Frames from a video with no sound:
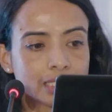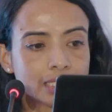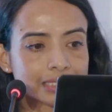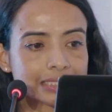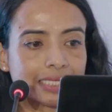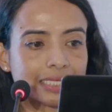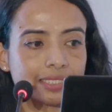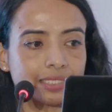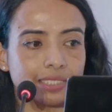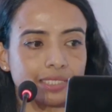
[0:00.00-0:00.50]

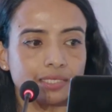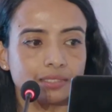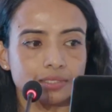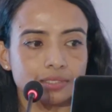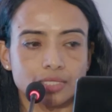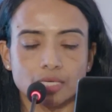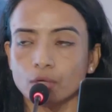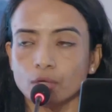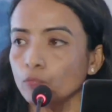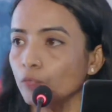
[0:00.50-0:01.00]

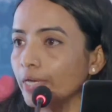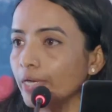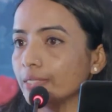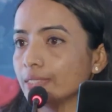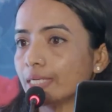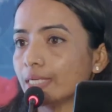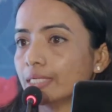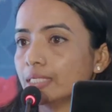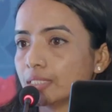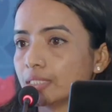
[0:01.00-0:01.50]
settings where
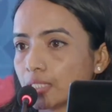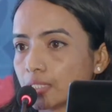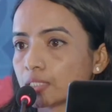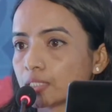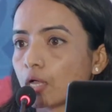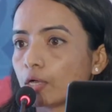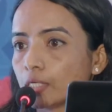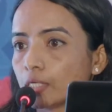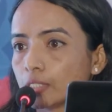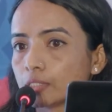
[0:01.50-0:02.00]
there is a
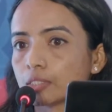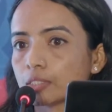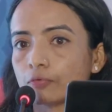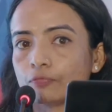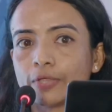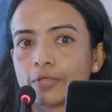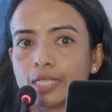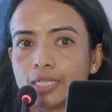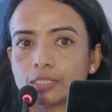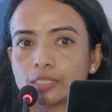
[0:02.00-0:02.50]
shortage
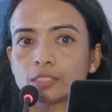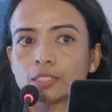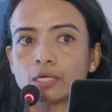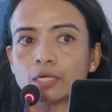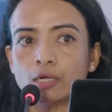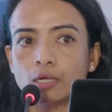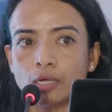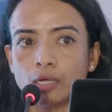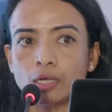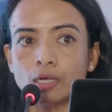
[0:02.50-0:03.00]
of health
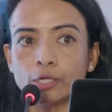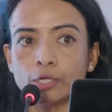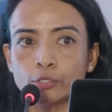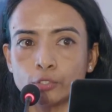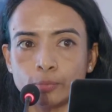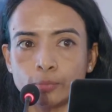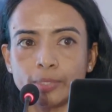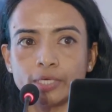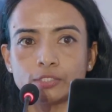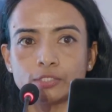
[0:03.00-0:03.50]

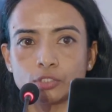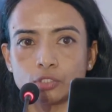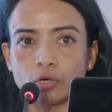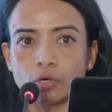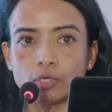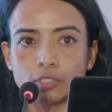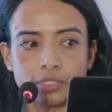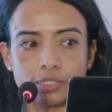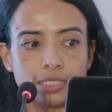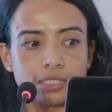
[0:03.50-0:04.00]
human
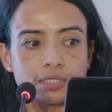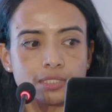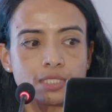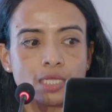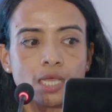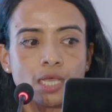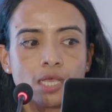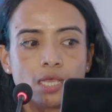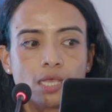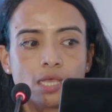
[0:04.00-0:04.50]
resources.